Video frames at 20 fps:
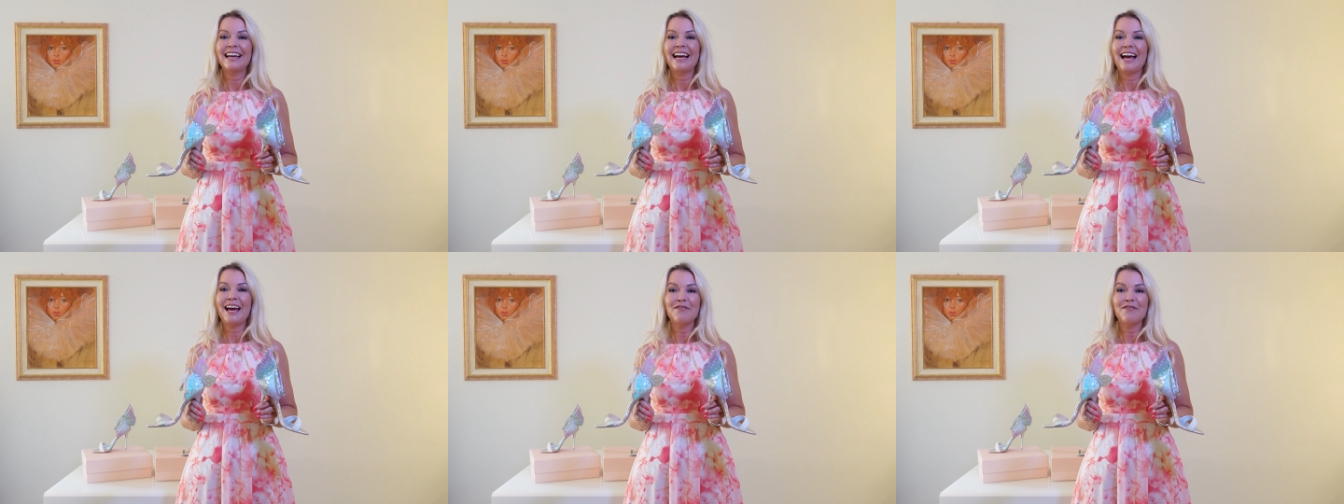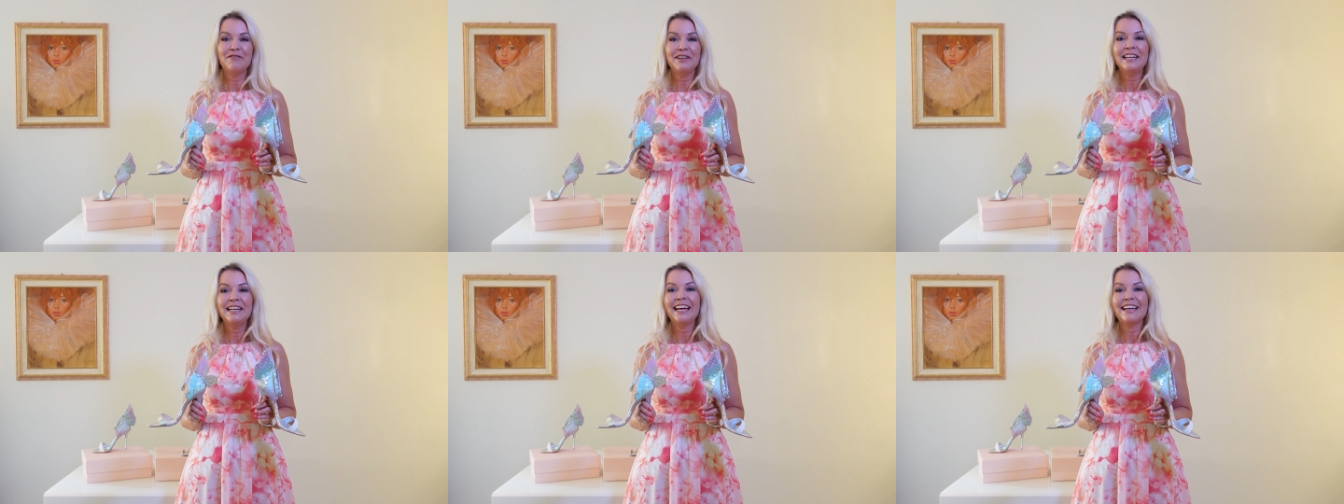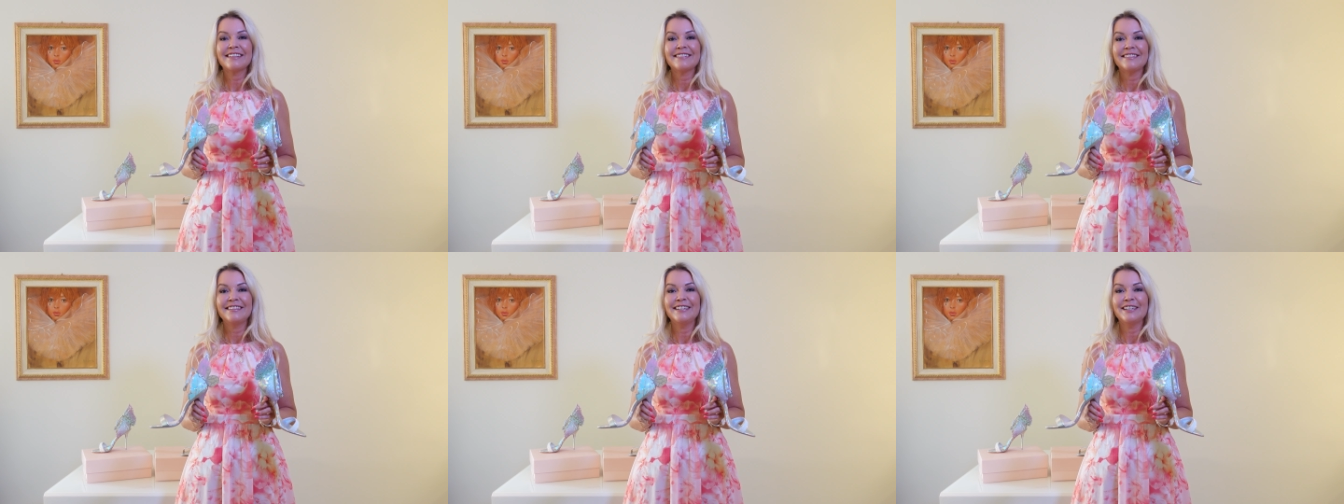I feel
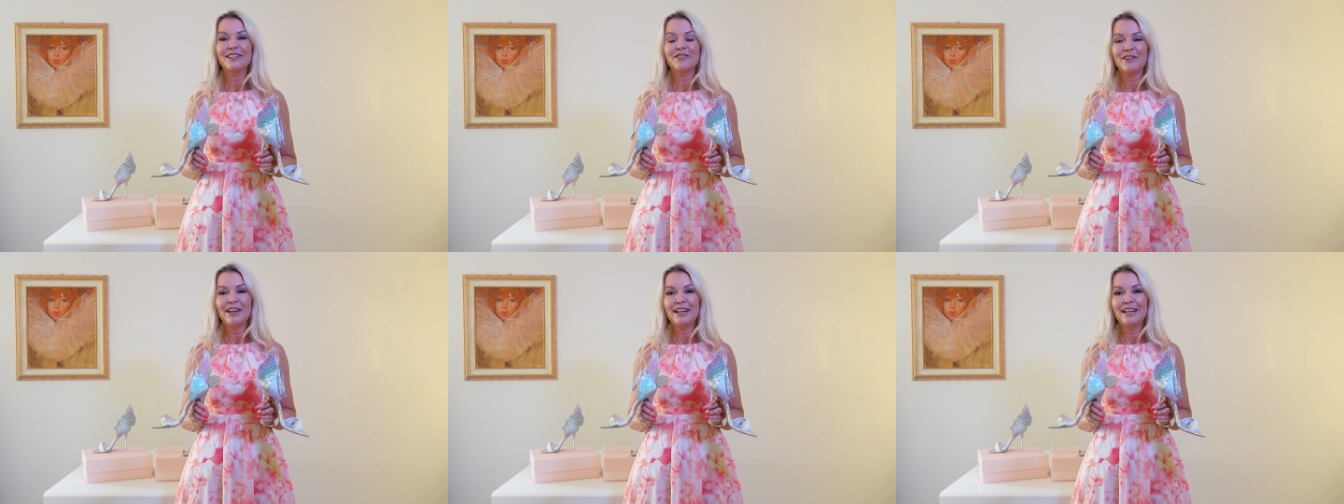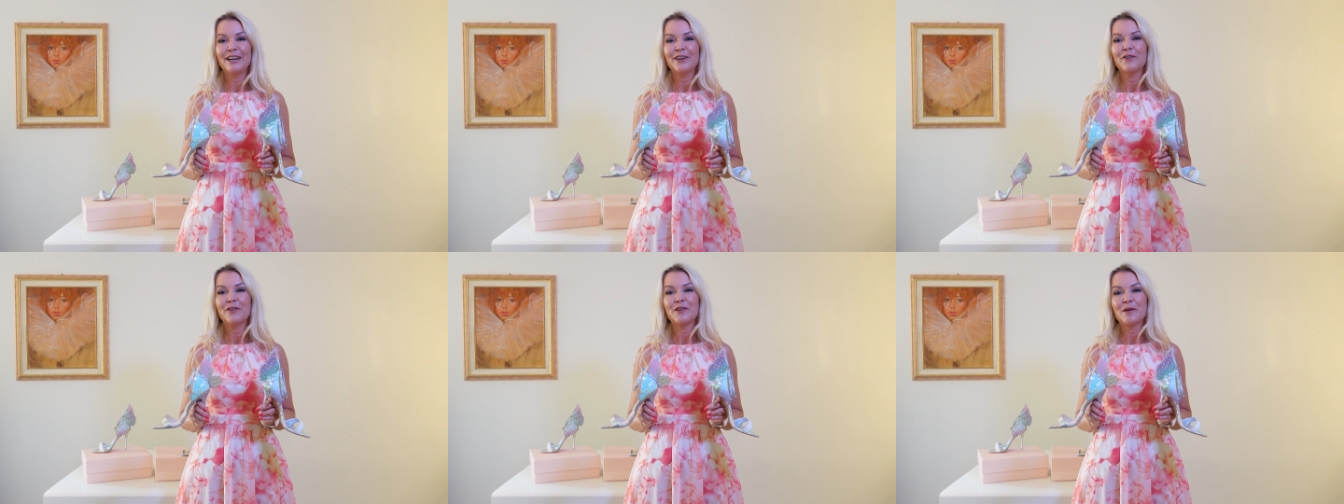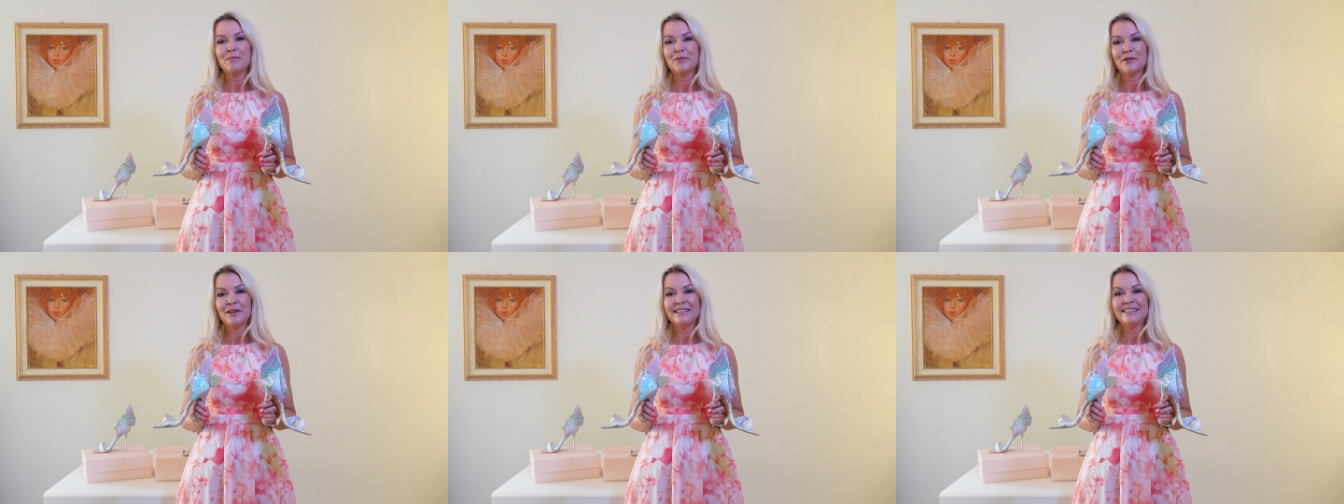like Cinderella or
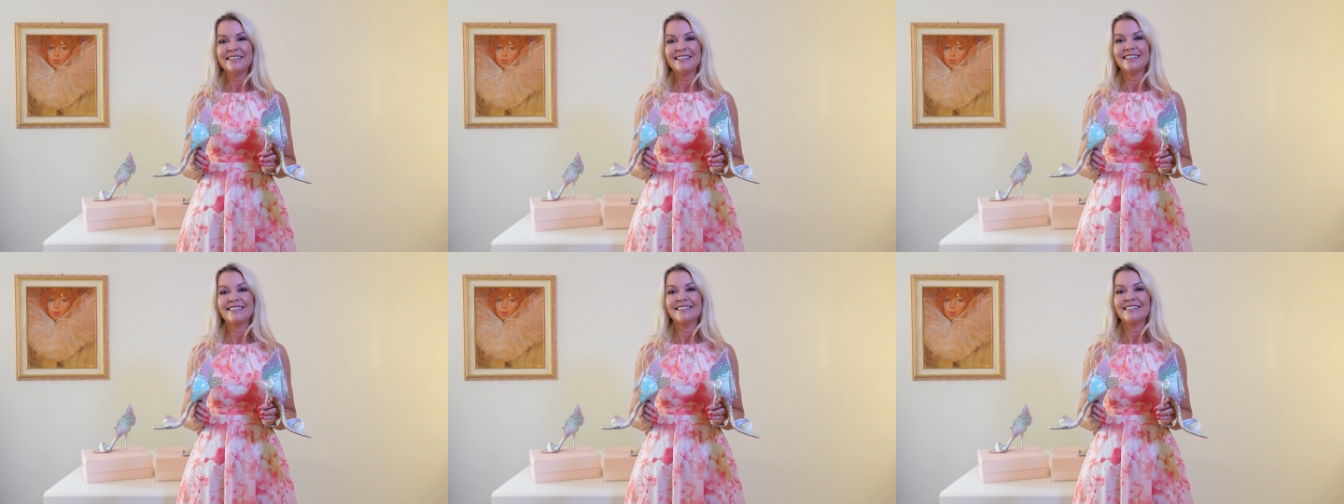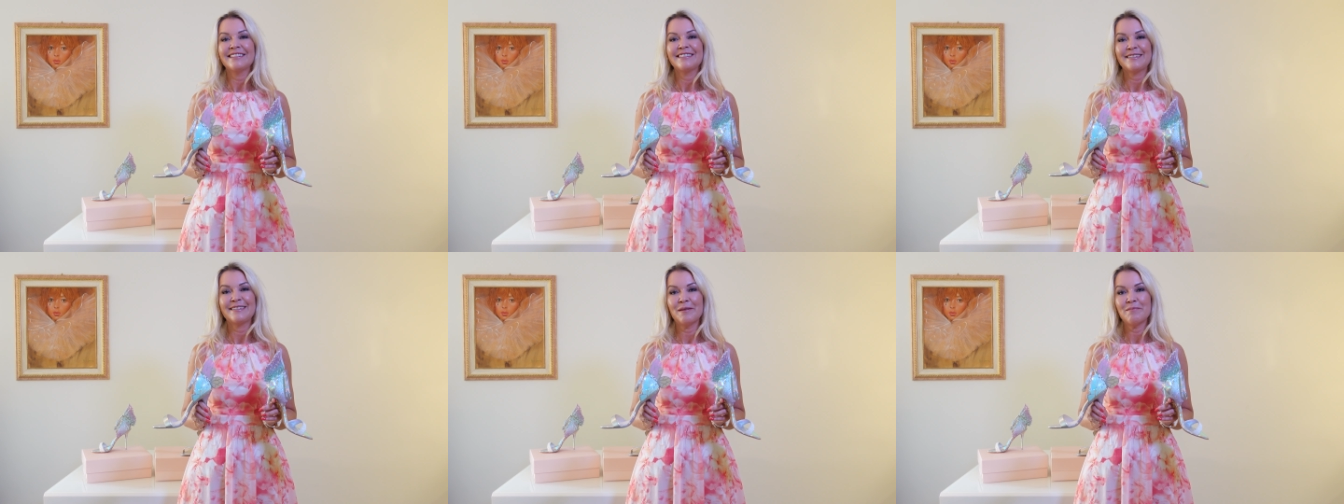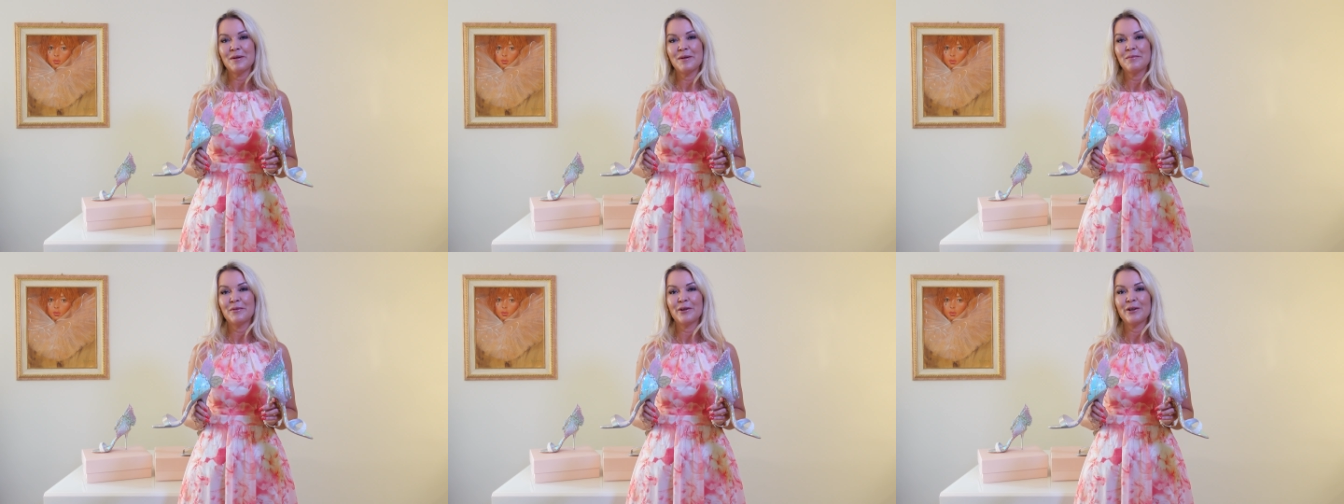a princess at
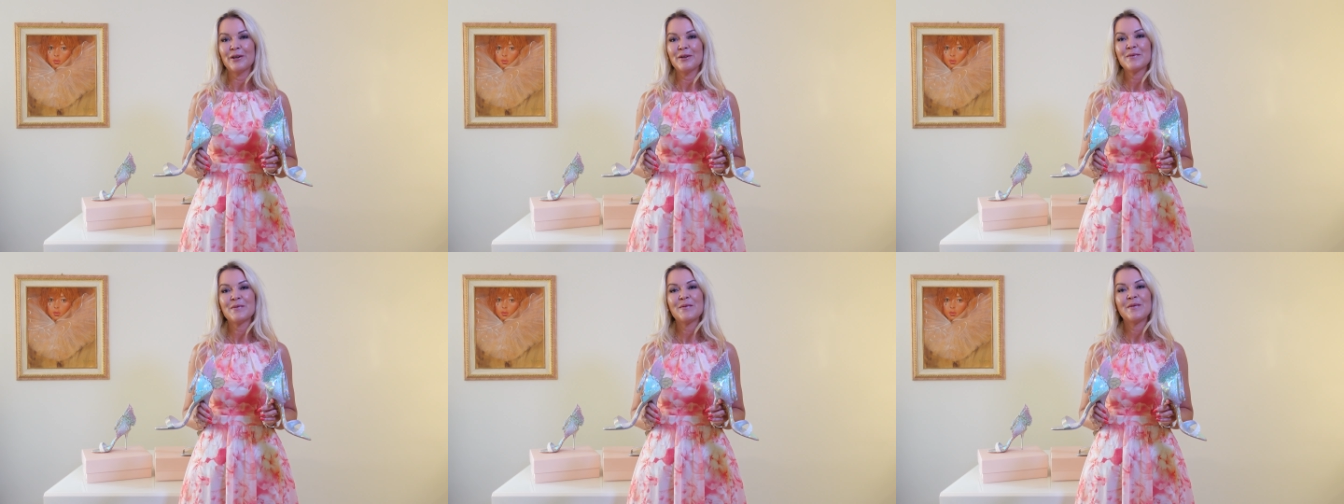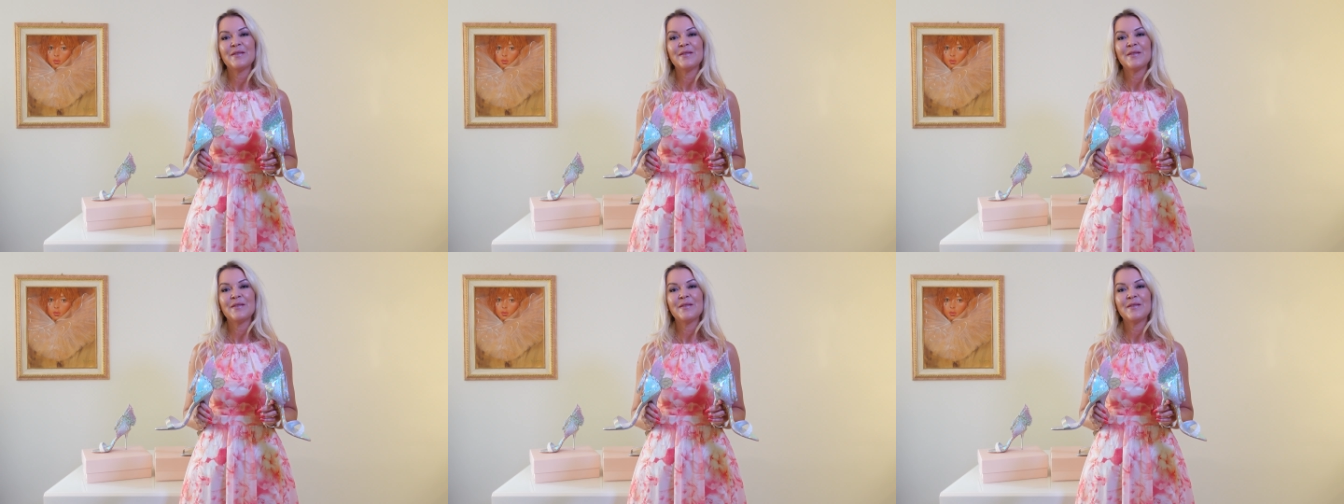summer ball.